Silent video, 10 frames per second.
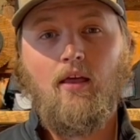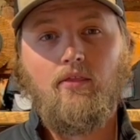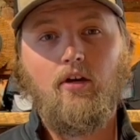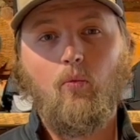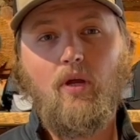
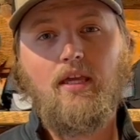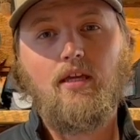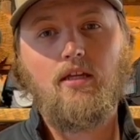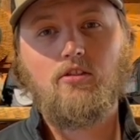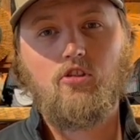The
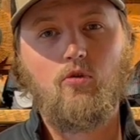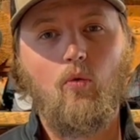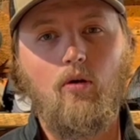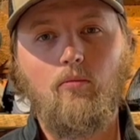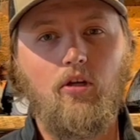weekend
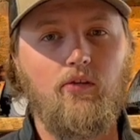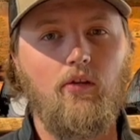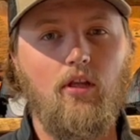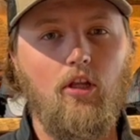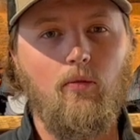storm looks a
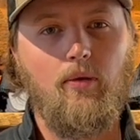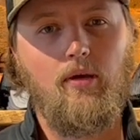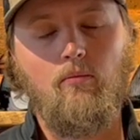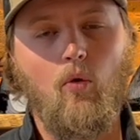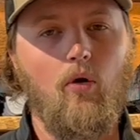little
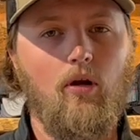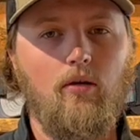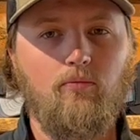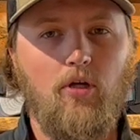bit more